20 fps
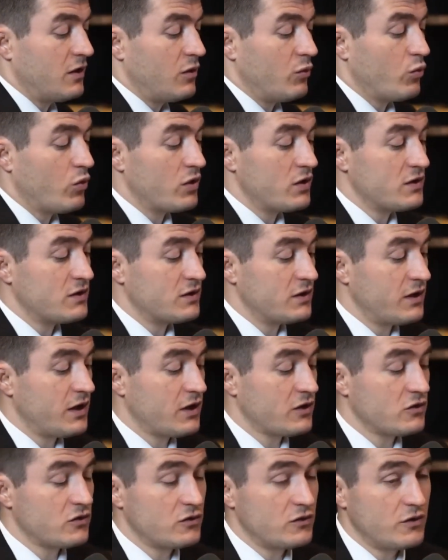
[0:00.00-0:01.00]
One is the
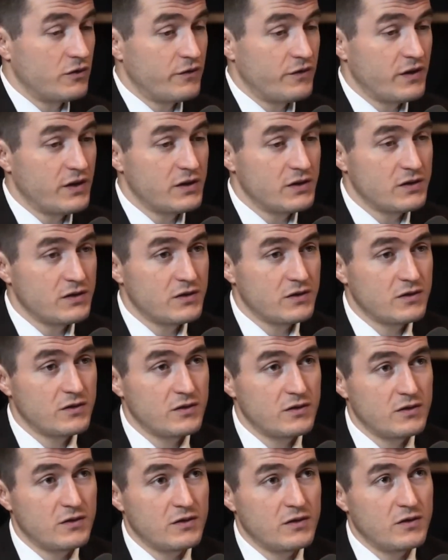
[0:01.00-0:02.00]
actual defense
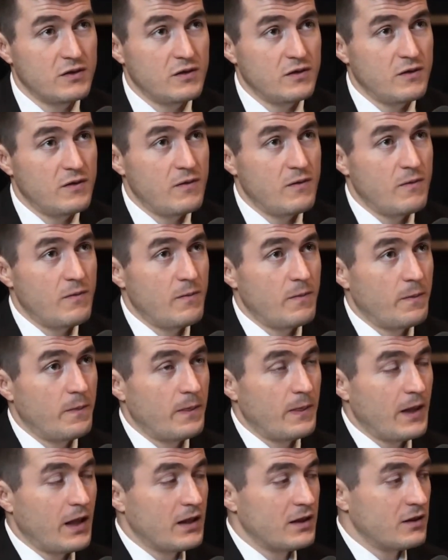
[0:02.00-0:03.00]

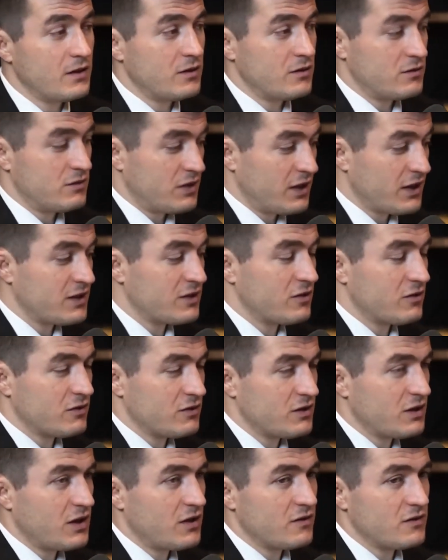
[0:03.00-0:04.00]
on the technical
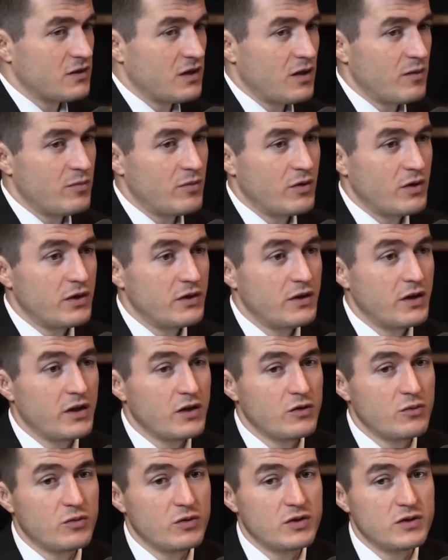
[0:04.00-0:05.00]
side of cyber, and the
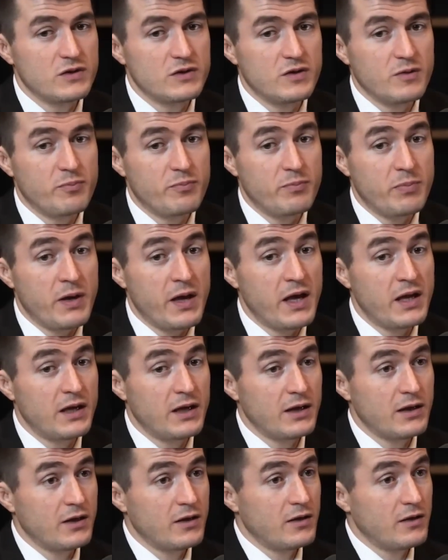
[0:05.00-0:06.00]
other one is the
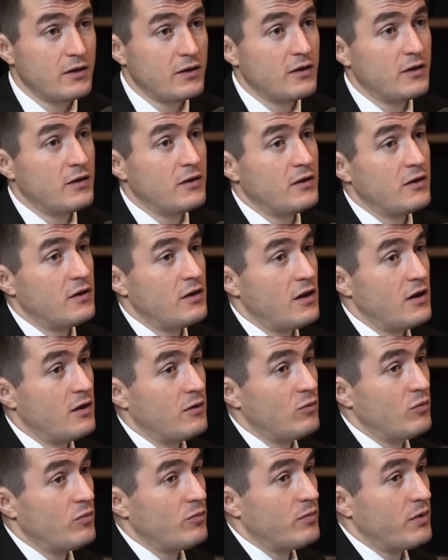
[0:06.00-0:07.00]
panic
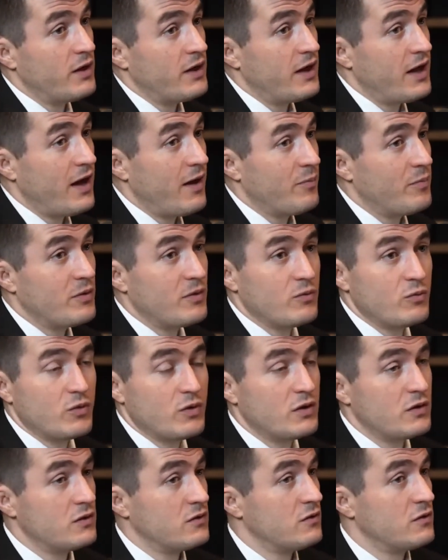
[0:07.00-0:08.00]
that might happen
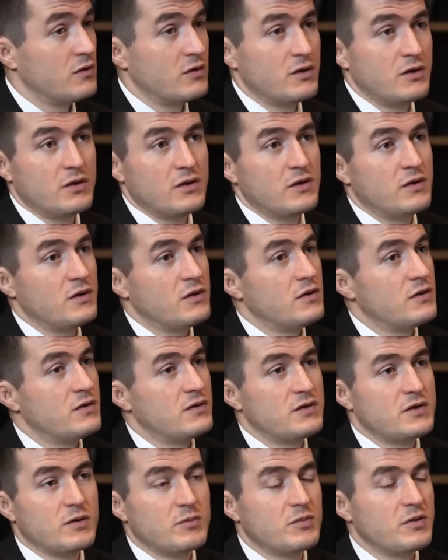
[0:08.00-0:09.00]
when
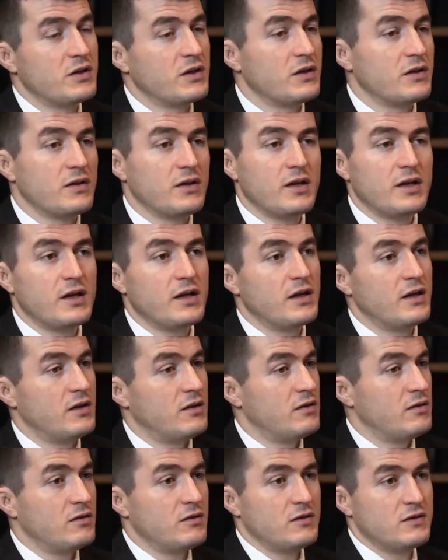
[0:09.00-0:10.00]
something
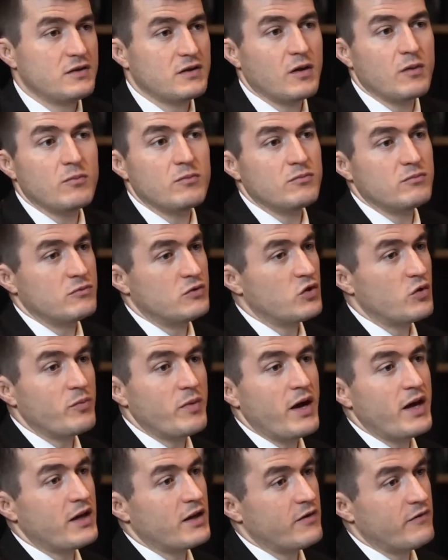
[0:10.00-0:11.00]
like some
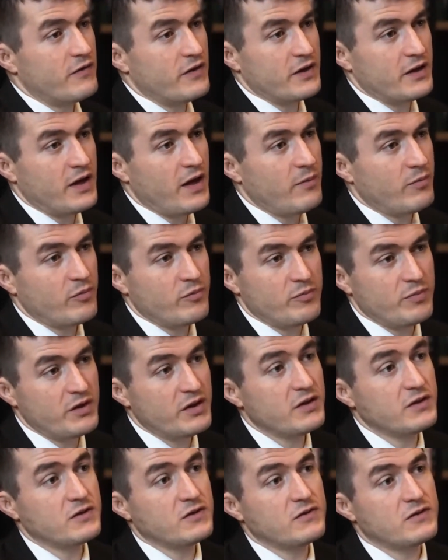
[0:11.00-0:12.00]
dramatic event happened
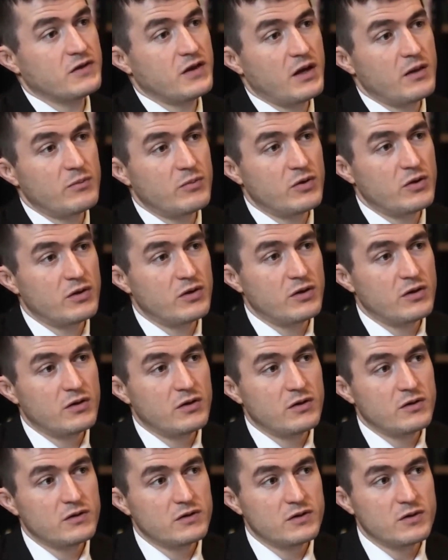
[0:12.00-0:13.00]
because of cyber,
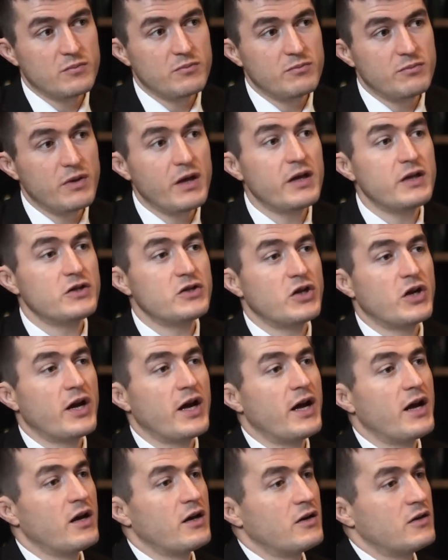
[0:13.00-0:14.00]
some major
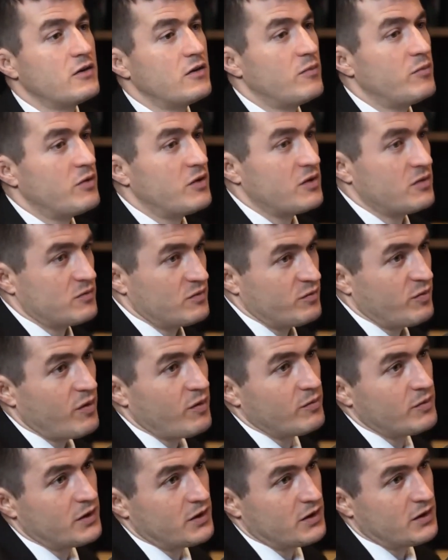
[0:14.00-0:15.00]
hack that becomes
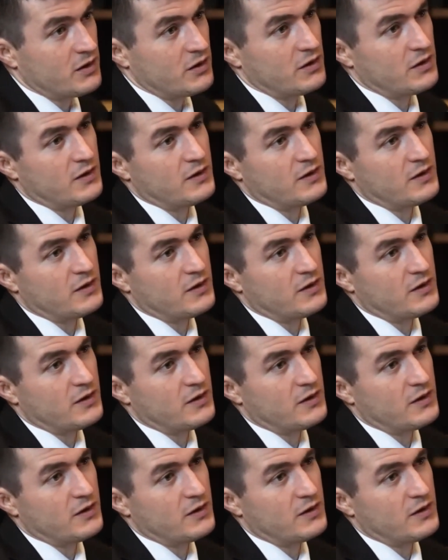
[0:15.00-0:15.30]
public.